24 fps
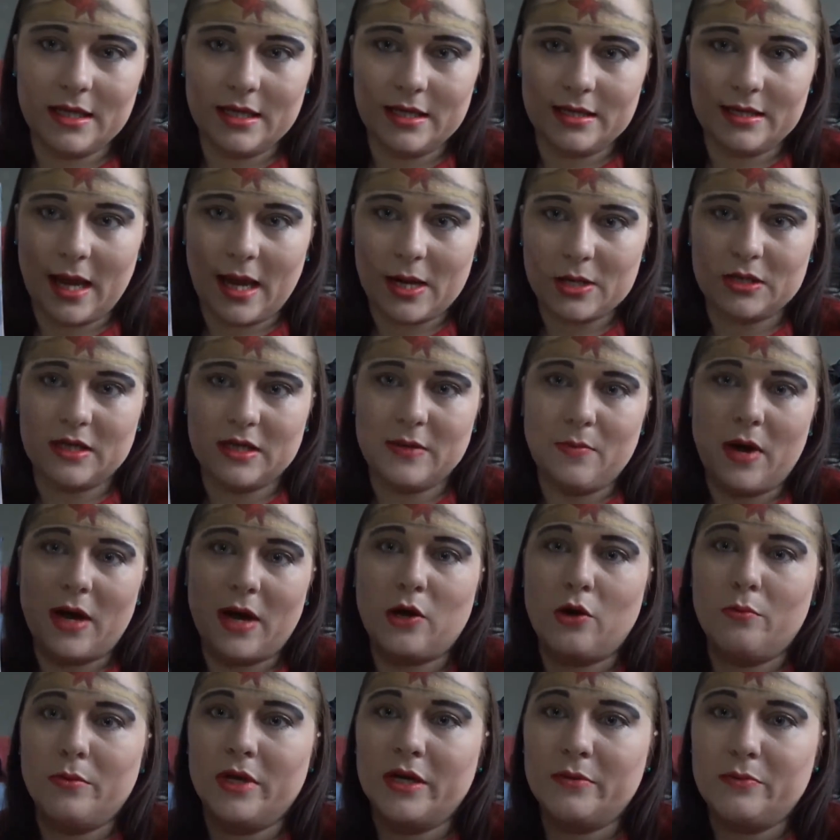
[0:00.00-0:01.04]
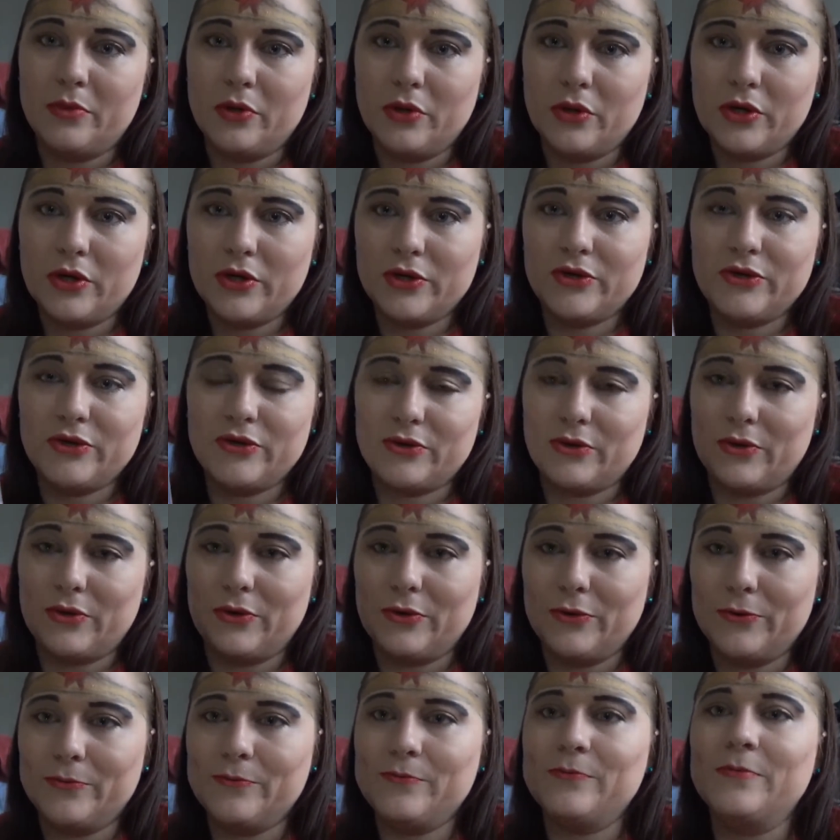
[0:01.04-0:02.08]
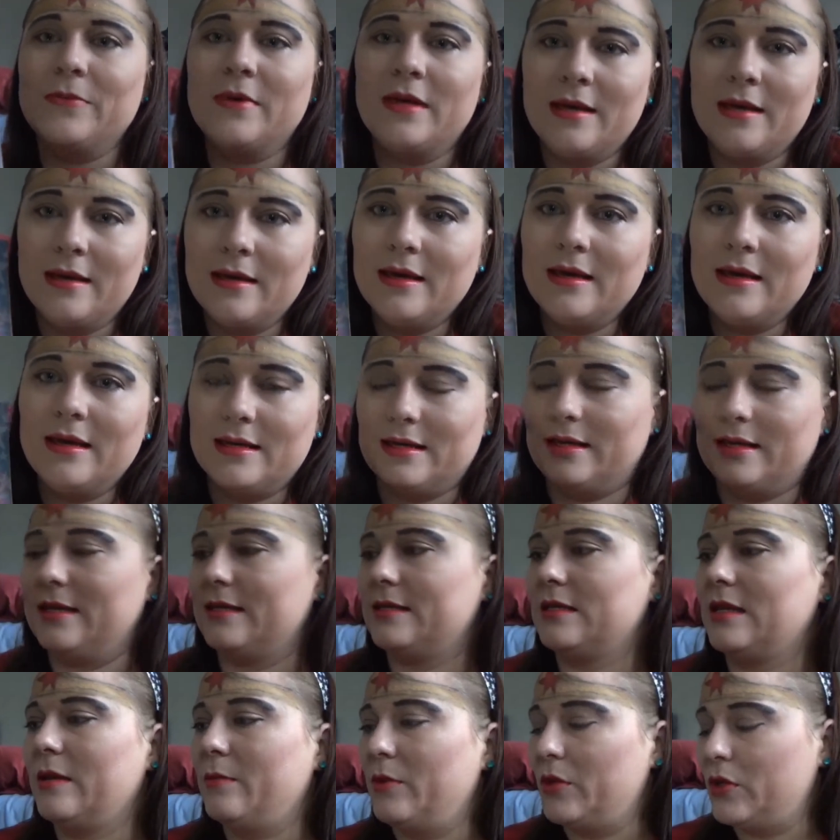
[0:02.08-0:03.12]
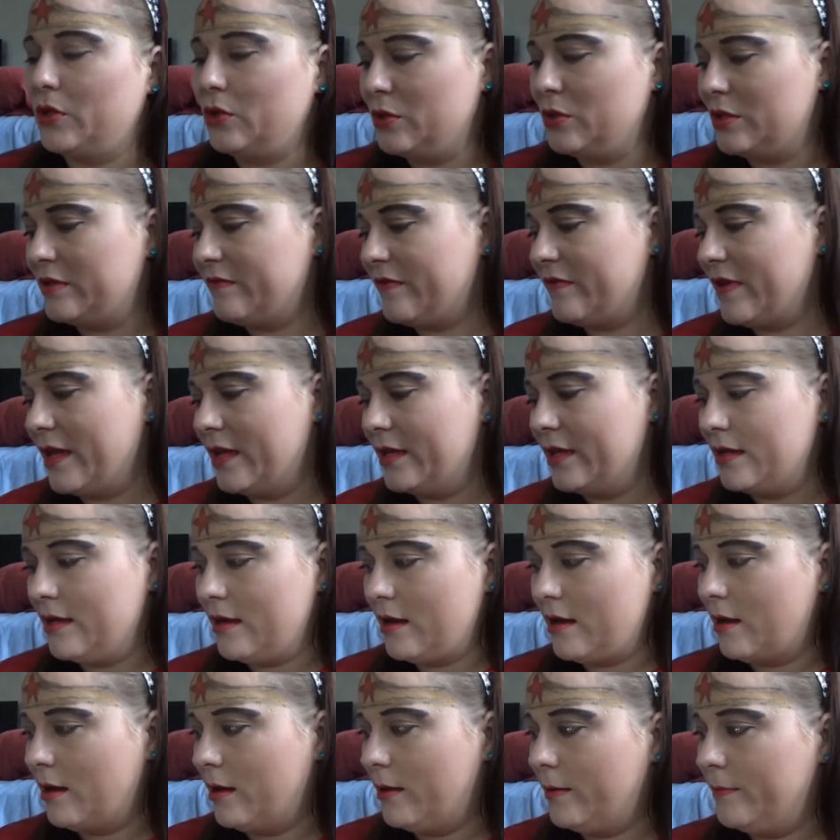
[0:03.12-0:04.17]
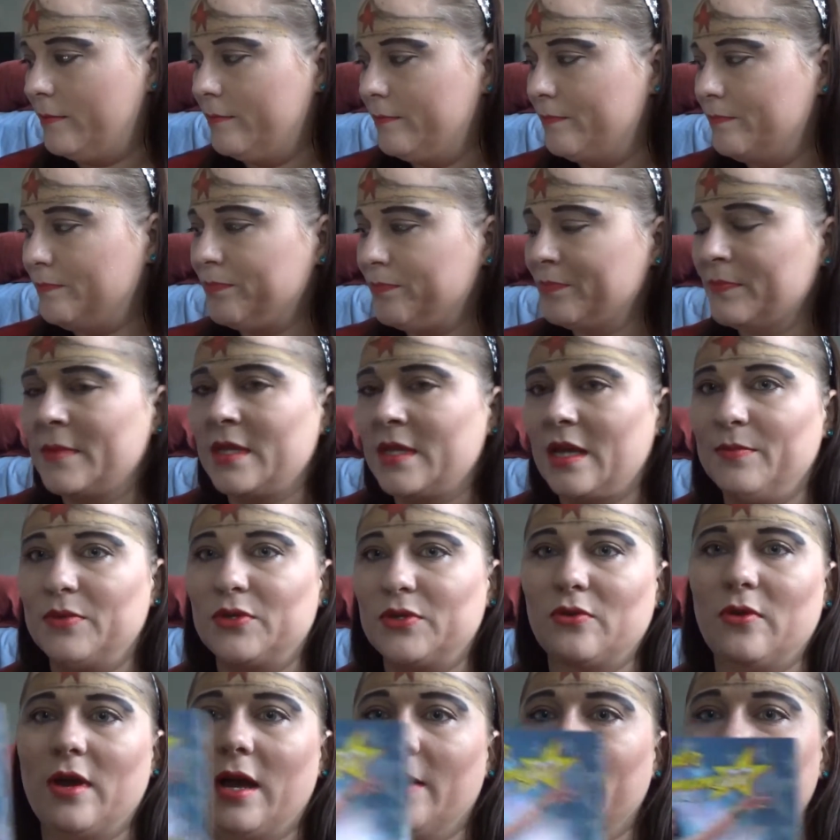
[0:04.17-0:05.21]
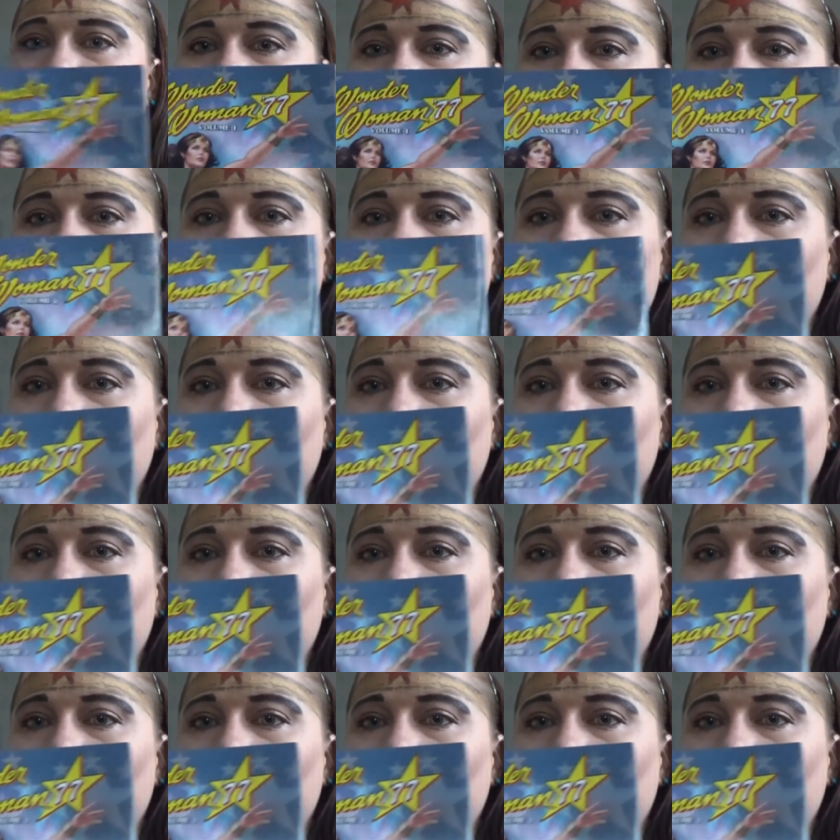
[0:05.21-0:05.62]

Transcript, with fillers: is actually my comic book. So, yes, I'm a huge fan. I'm so upset they